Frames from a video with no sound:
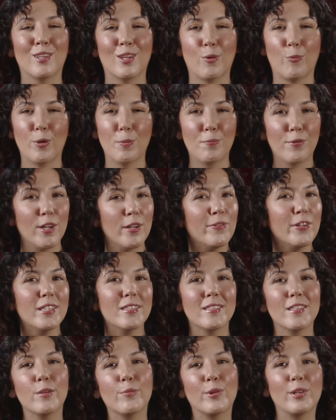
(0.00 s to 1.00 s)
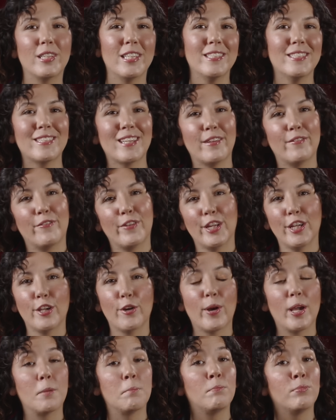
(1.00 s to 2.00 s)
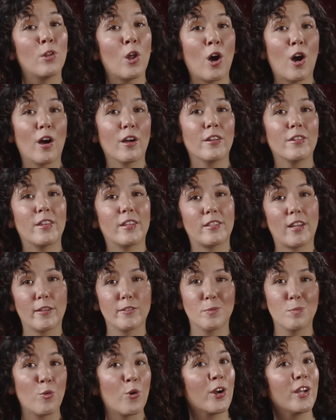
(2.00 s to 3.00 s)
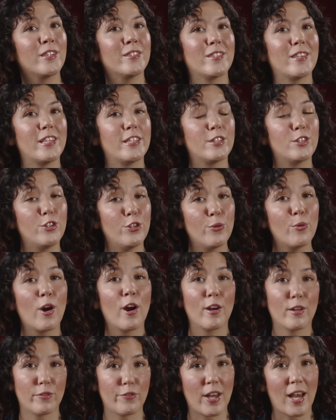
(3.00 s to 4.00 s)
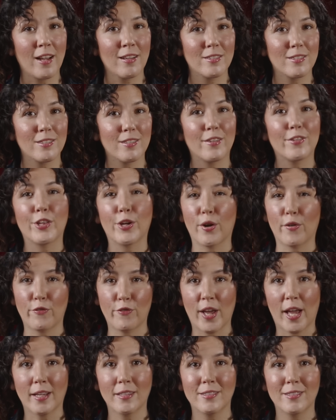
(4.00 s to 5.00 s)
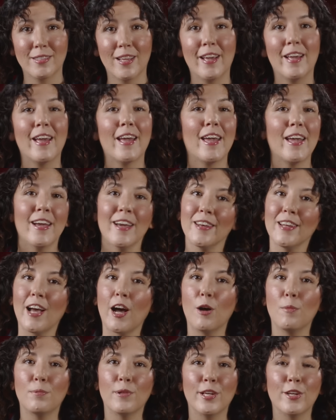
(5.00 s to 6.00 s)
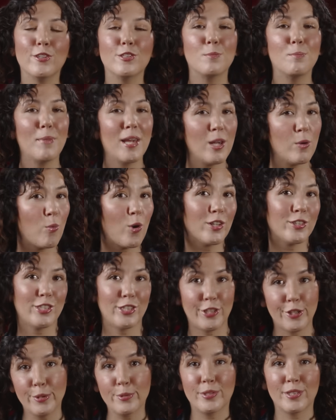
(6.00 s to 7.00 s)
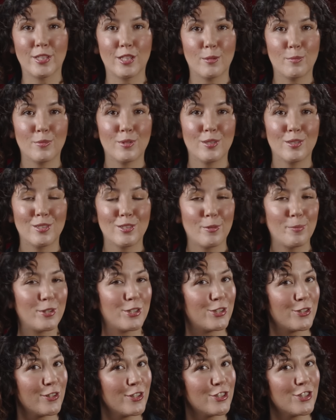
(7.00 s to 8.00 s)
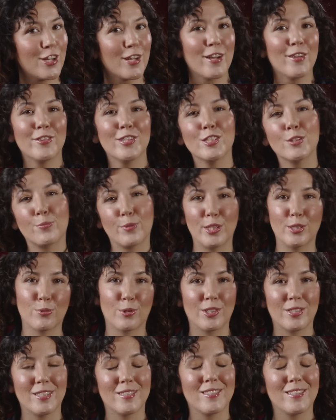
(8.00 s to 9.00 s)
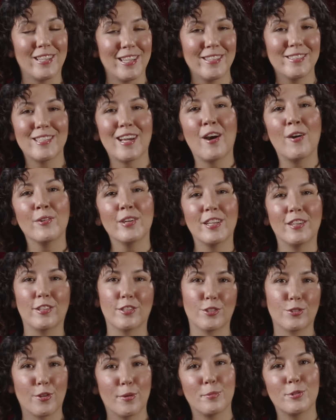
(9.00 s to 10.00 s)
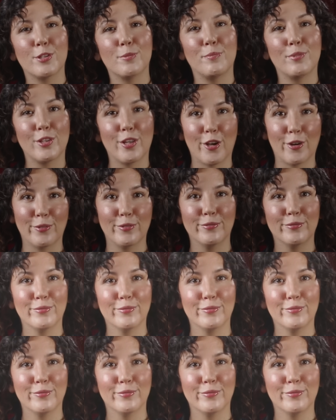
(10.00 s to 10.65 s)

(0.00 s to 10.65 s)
We previously released a video and blog that dives more into these new artifacts, their effects, and how players may want to use them, so be sure to check out these resources linked down in the description below.